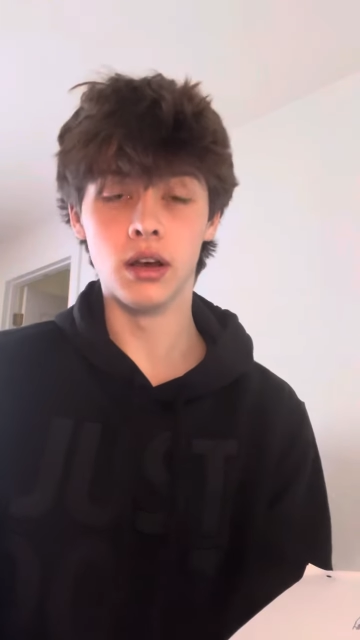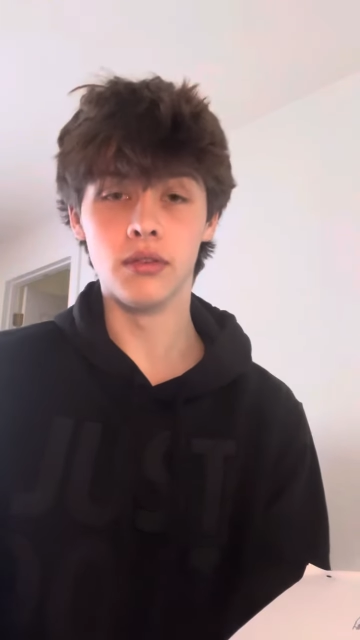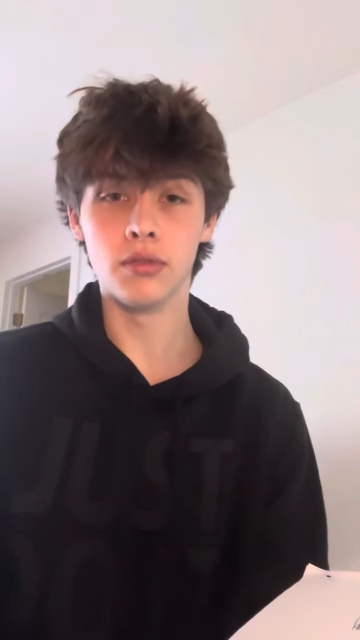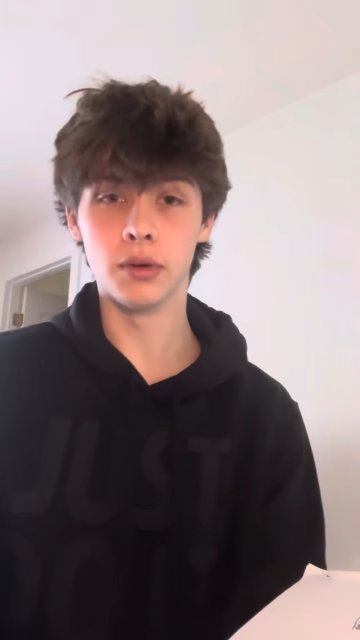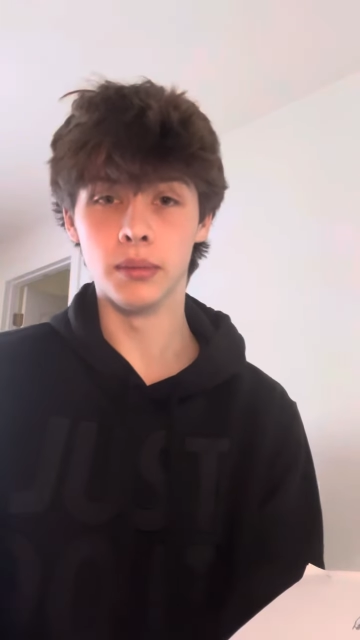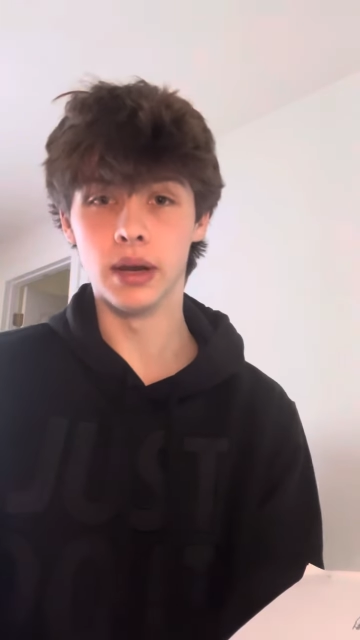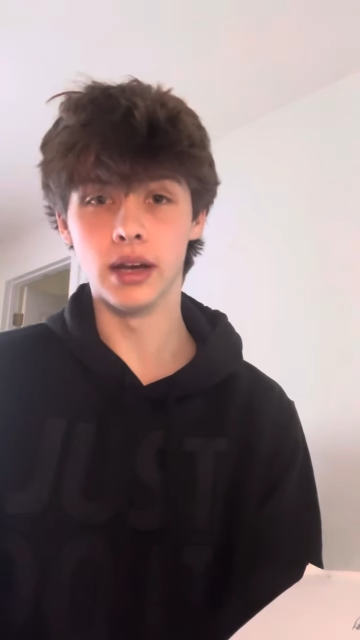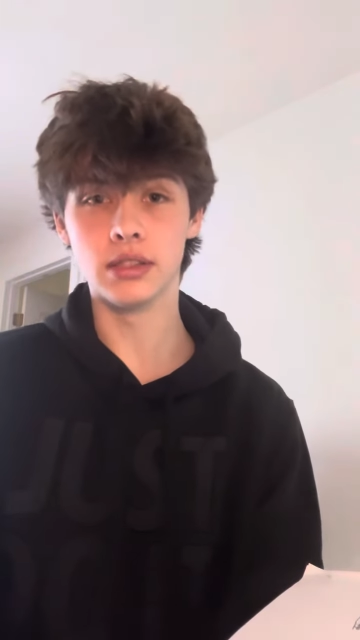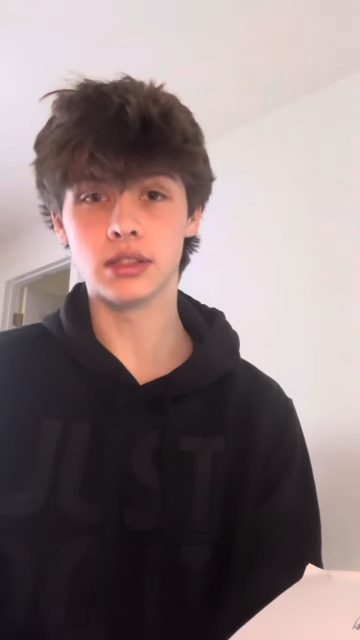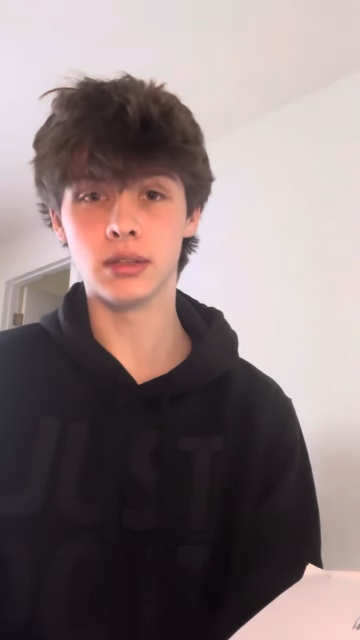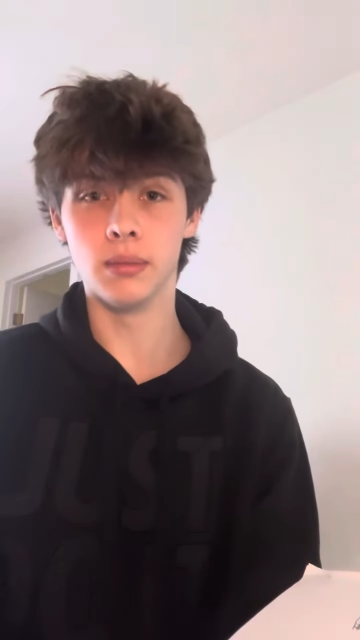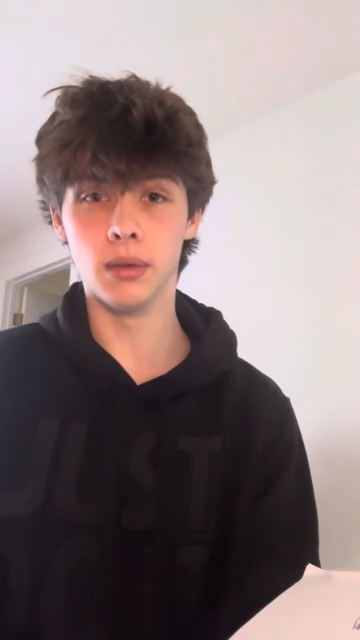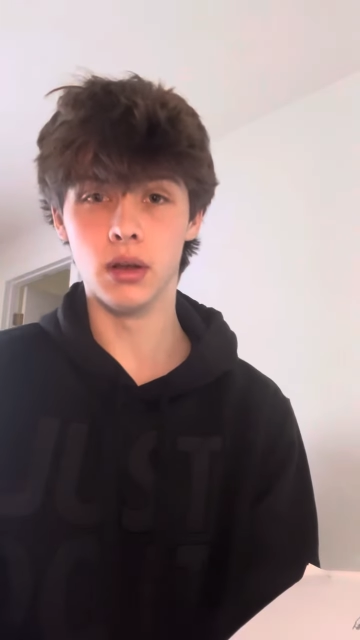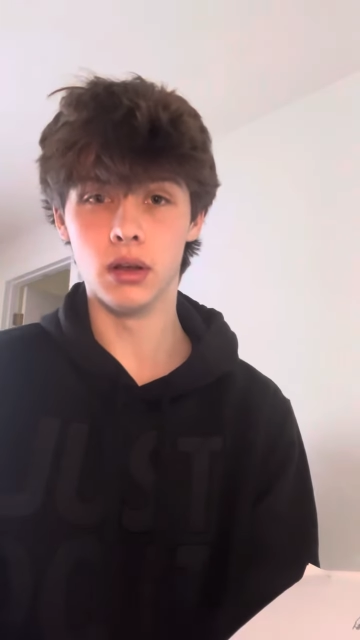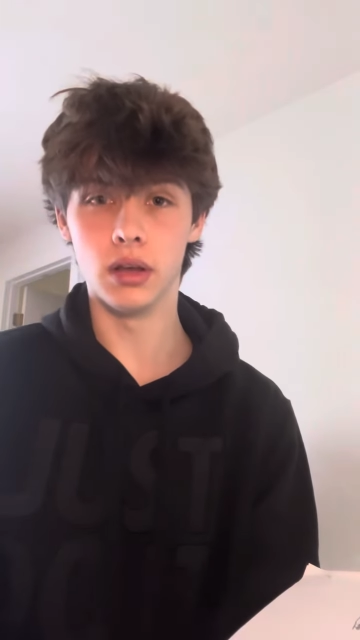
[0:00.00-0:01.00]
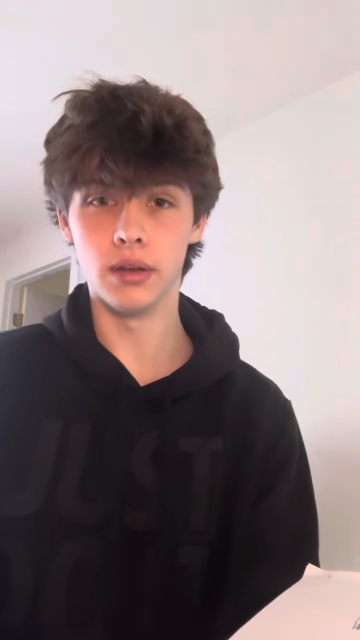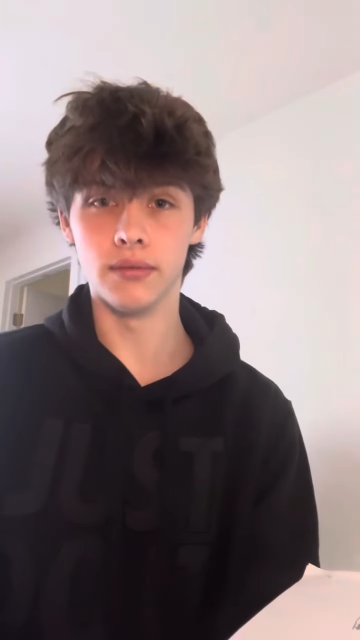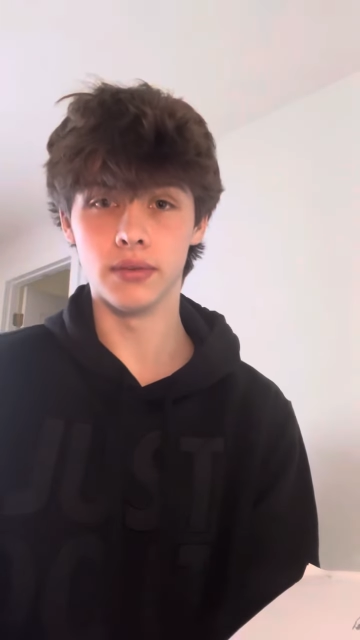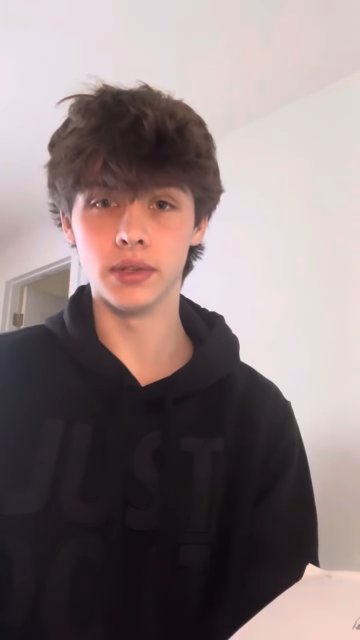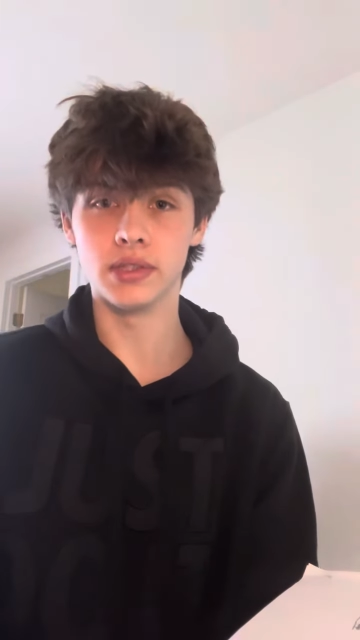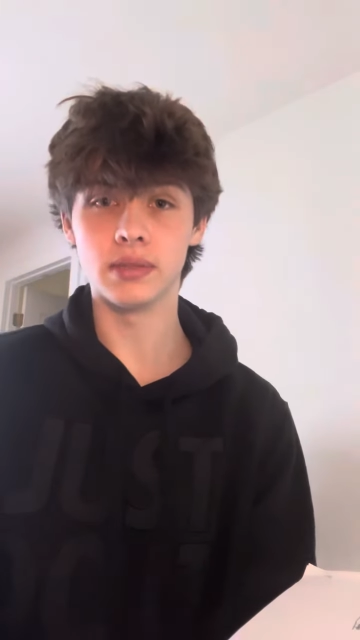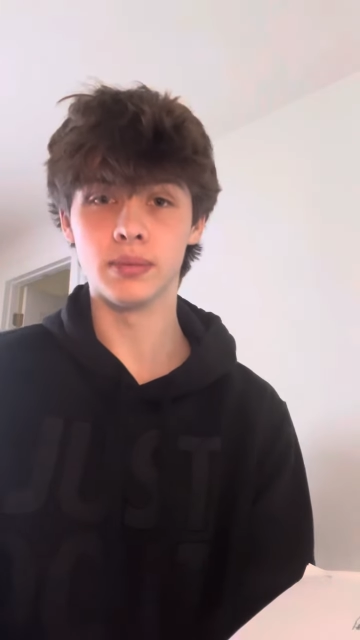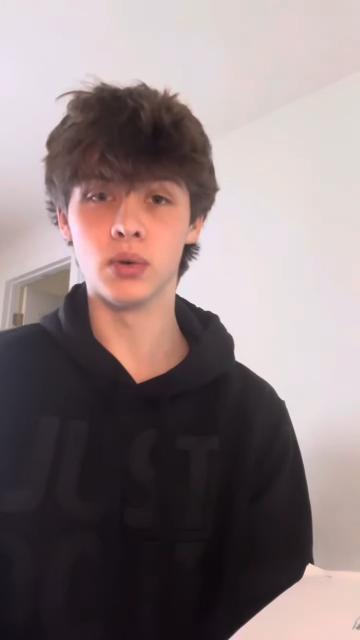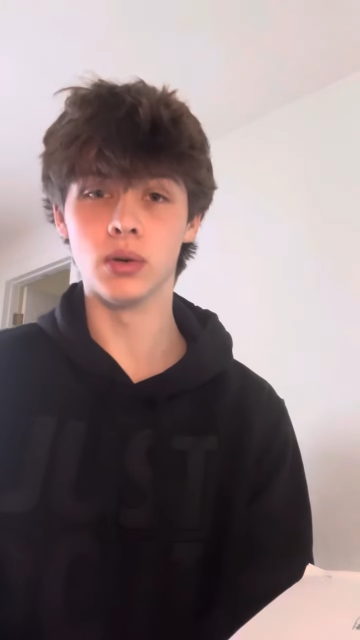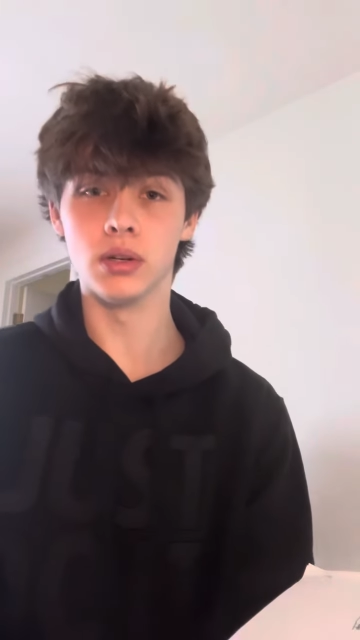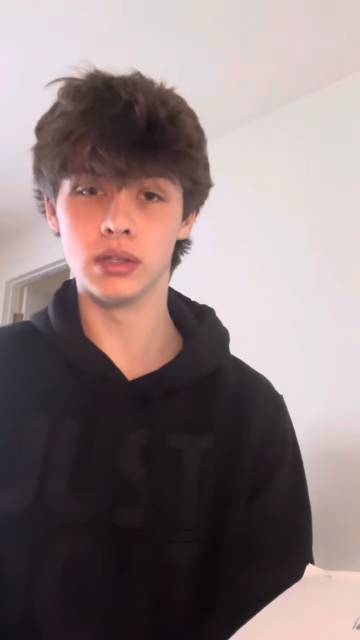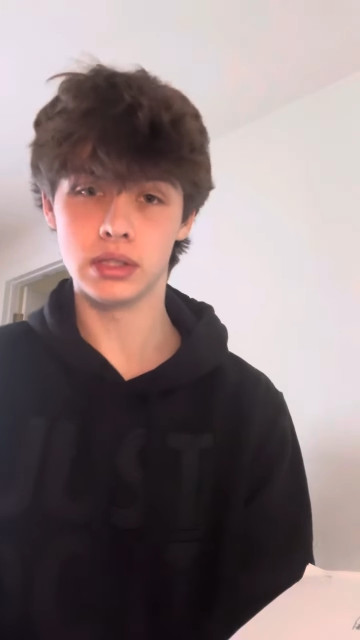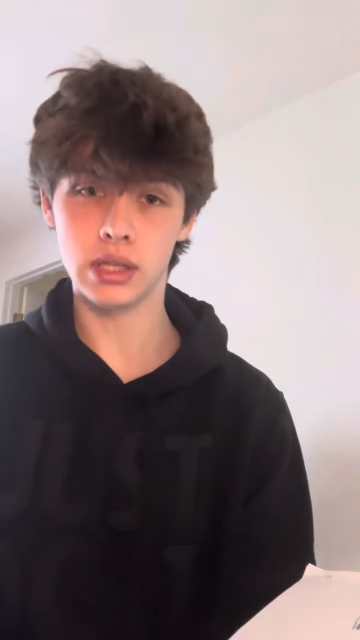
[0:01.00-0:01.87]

for basketball and for sports,